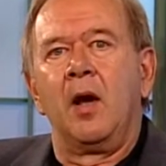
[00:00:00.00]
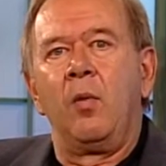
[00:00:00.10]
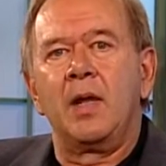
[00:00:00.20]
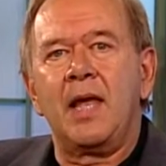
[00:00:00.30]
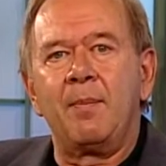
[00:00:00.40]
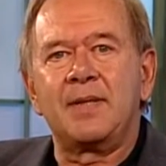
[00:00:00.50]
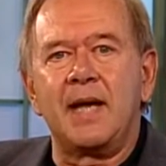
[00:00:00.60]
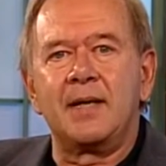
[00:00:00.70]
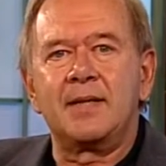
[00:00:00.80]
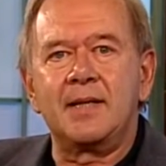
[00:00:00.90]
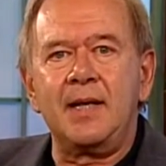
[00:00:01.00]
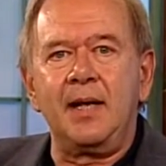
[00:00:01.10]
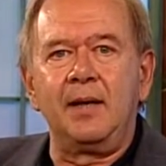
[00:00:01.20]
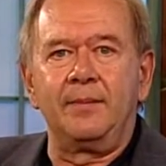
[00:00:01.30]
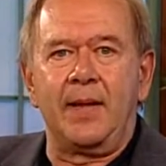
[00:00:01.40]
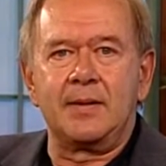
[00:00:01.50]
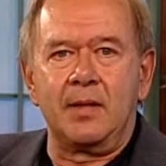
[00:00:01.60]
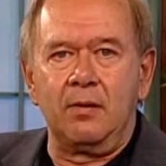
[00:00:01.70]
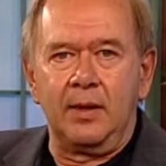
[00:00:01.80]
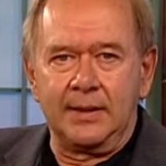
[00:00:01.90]
With hepatitis C, as
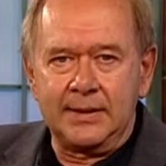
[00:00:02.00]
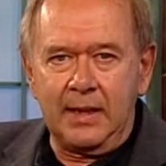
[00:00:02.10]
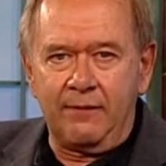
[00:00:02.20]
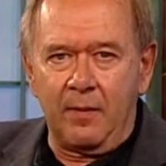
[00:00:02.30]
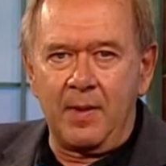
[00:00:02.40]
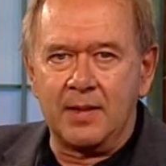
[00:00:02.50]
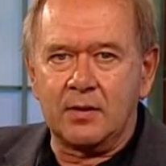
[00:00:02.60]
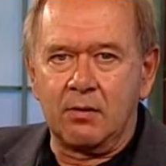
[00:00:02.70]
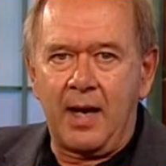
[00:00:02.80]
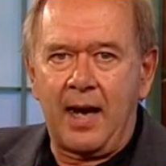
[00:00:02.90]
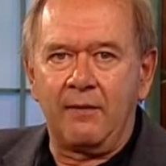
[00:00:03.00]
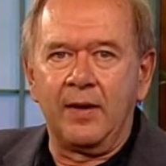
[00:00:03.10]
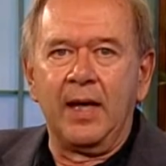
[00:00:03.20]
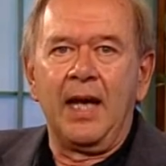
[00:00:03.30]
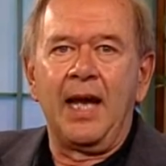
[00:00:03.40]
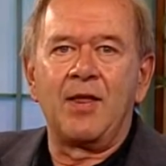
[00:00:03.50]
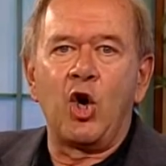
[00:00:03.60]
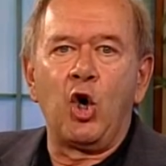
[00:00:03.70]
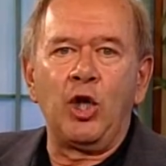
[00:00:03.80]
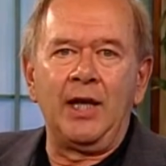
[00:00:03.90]
you see from this graph, in the
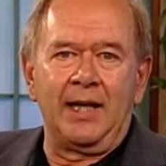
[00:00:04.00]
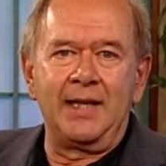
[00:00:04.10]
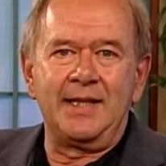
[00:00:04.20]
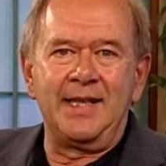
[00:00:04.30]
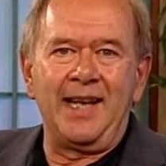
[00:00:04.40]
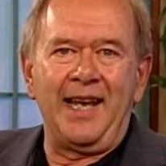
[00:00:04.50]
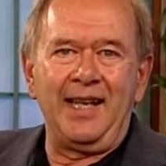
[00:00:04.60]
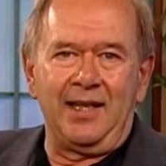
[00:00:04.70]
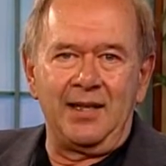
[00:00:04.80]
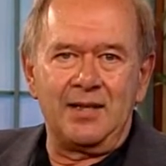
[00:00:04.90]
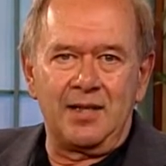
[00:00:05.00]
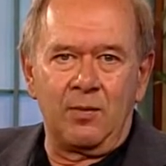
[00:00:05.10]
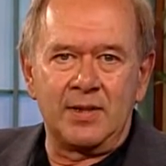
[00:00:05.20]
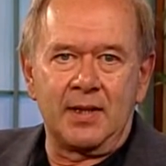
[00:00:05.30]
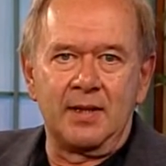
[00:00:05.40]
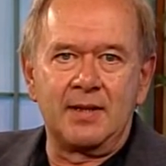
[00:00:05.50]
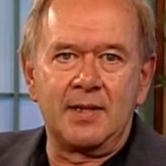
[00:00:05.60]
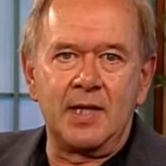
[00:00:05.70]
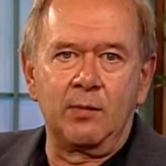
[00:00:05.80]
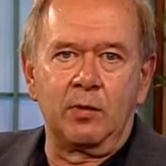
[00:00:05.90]
early 1980s, there was a
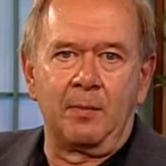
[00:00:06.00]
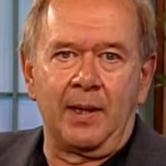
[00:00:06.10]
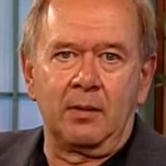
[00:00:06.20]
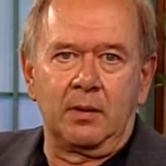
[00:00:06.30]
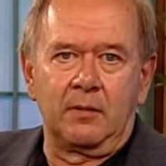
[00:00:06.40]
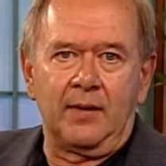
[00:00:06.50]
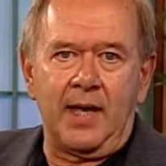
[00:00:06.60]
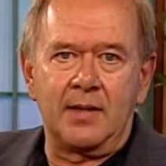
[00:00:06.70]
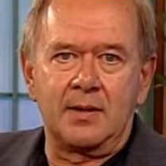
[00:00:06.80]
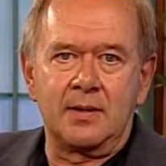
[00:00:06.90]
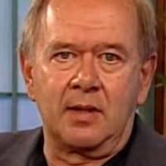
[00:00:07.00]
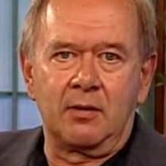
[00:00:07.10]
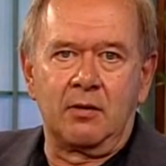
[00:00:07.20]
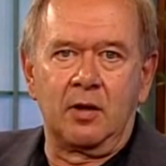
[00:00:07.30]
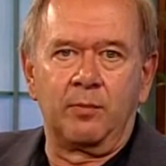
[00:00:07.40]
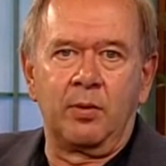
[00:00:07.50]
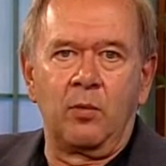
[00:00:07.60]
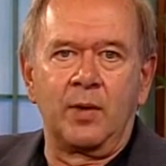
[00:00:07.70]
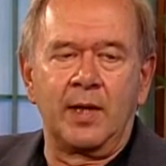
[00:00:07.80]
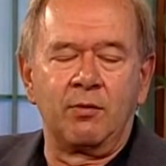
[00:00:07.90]
considerable amount of cases that occurred per
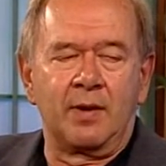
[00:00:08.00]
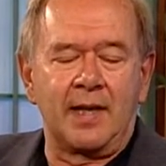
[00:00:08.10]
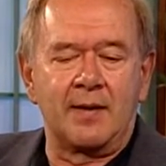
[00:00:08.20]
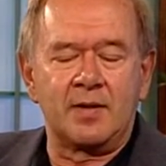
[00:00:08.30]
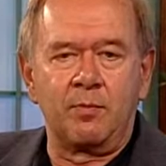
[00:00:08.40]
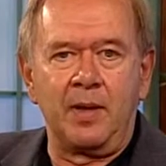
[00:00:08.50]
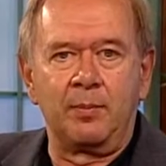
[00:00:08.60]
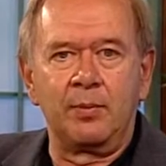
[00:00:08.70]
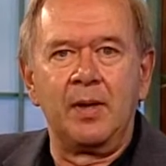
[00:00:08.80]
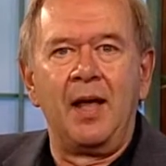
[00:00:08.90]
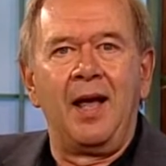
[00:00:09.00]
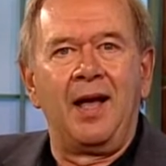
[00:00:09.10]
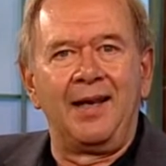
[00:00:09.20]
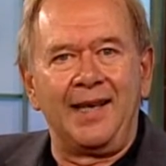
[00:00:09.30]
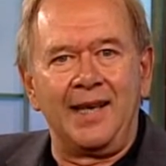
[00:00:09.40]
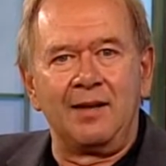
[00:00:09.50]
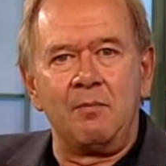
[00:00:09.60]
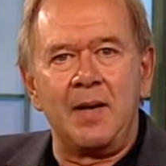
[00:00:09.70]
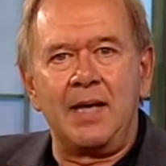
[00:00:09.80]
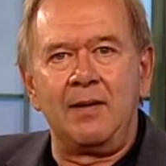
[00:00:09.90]
100,000 people. Again,
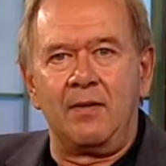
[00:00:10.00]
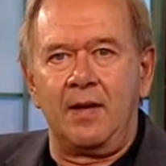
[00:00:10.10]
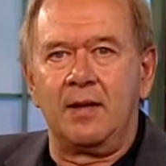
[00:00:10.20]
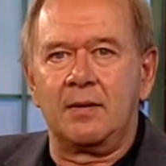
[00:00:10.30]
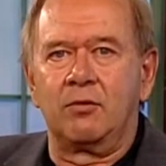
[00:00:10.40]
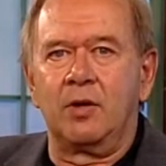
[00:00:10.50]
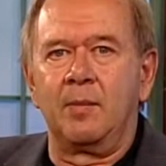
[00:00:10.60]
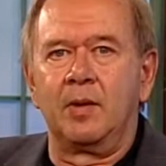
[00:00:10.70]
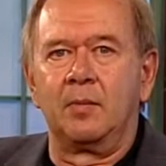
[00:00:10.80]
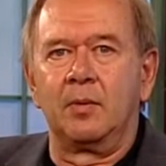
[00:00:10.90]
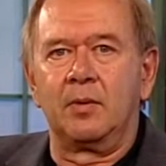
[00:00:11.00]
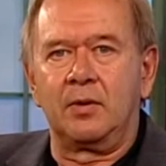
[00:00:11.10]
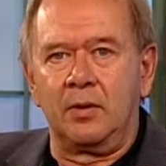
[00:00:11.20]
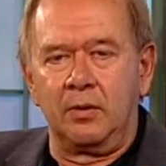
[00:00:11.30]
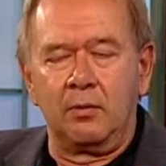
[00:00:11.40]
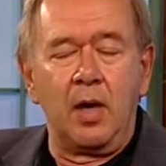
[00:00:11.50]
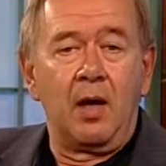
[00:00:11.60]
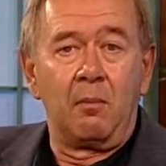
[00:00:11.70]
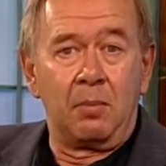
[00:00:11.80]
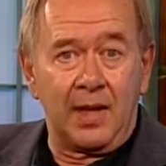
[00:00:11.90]
many of these attributable to
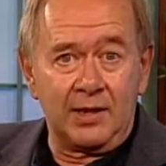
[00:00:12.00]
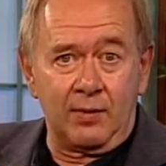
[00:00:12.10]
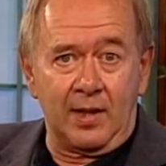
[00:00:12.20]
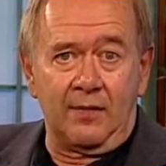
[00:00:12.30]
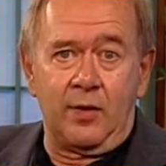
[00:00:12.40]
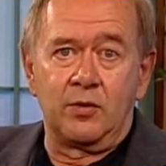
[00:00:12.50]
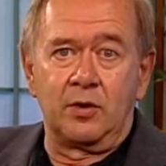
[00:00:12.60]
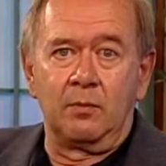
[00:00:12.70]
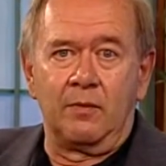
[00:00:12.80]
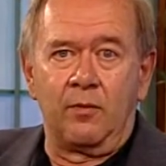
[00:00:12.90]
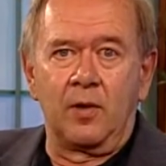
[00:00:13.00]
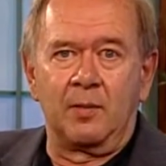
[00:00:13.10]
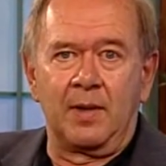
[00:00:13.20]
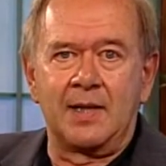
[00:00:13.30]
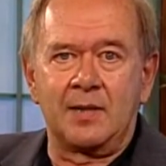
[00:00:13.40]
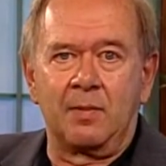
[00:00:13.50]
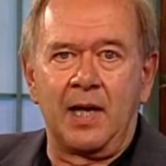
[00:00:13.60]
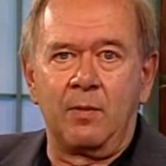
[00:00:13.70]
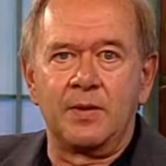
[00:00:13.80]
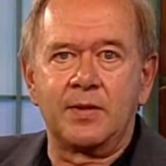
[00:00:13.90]
blood transfusion before the blood
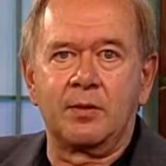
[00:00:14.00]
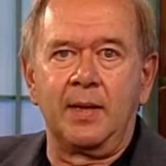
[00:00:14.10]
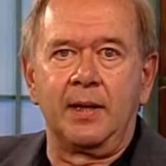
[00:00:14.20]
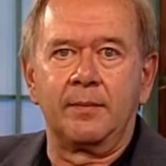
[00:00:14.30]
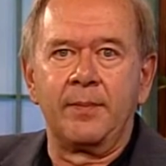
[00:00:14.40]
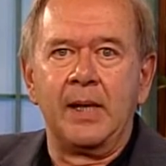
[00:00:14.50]
supply was screened.